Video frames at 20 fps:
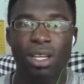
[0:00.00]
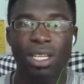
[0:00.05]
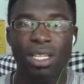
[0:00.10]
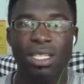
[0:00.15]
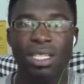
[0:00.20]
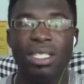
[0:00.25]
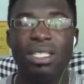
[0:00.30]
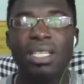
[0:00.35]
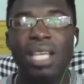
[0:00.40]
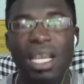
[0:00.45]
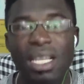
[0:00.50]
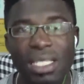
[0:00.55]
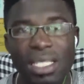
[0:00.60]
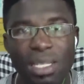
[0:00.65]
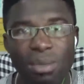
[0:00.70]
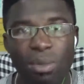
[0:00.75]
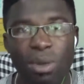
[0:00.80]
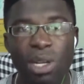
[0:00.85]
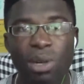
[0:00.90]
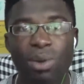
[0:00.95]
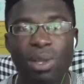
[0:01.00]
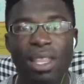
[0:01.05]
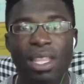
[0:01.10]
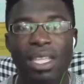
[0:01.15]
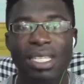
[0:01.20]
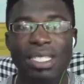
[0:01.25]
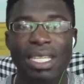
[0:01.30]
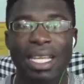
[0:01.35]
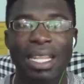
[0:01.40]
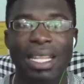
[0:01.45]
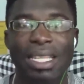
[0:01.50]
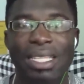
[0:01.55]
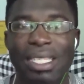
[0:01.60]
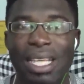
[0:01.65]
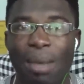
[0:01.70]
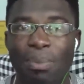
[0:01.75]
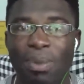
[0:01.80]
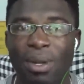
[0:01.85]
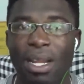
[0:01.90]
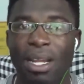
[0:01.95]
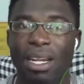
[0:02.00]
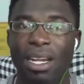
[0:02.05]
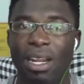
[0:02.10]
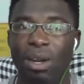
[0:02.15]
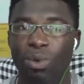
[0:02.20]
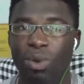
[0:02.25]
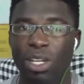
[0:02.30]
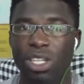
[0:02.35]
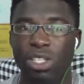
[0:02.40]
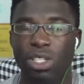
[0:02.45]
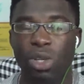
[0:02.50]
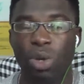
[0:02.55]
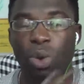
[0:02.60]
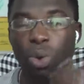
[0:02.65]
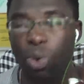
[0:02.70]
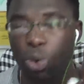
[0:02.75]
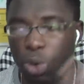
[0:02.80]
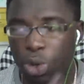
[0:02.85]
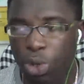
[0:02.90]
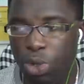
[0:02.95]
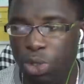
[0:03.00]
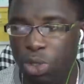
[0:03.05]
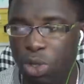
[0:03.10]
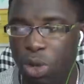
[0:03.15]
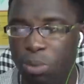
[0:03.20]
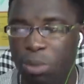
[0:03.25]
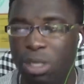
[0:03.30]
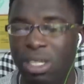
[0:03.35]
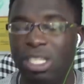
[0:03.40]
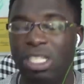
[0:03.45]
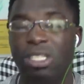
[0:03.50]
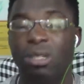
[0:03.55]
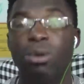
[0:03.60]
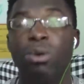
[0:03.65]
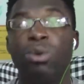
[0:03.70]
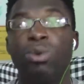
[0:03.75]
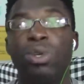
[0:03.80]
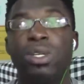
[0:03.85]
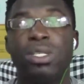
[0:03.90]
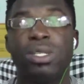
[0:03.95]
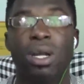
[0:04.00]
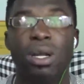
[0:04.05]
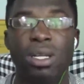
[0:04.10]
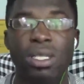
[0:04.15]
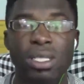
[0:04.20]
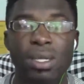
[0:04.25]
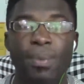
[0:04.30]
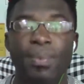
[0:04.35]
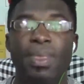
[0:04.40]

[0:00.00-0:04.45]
It's a testimony when things like this happen and then this good news come out, this good results.